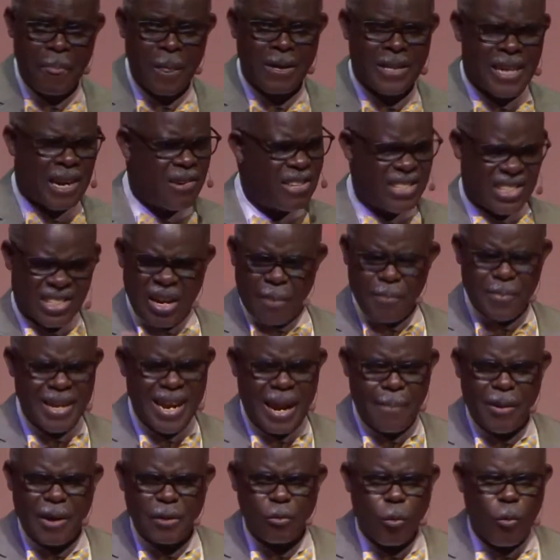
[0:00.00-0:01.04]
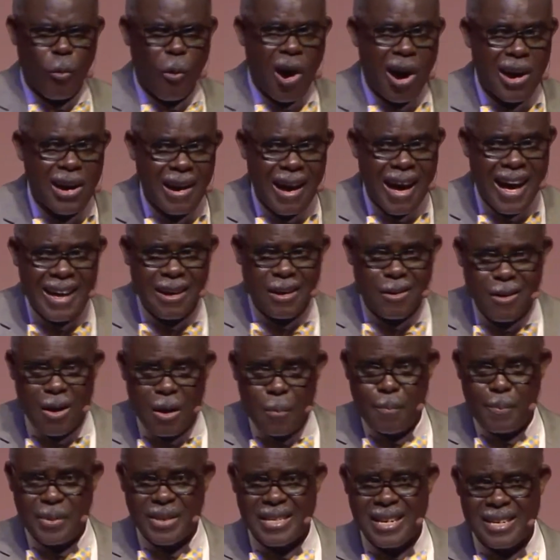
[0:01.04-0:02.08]
There is something about work and
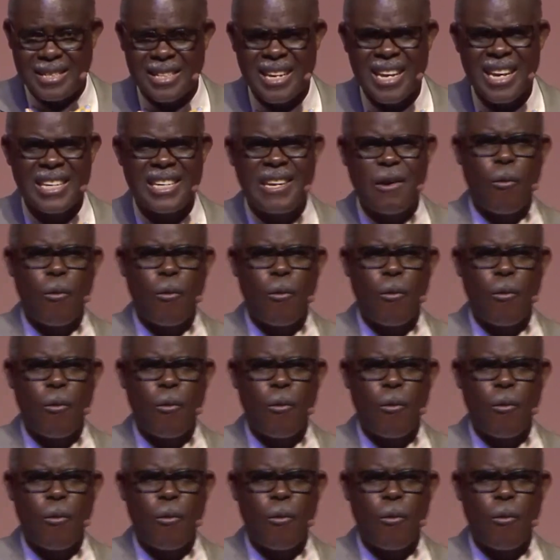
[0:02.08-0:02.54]
competence. The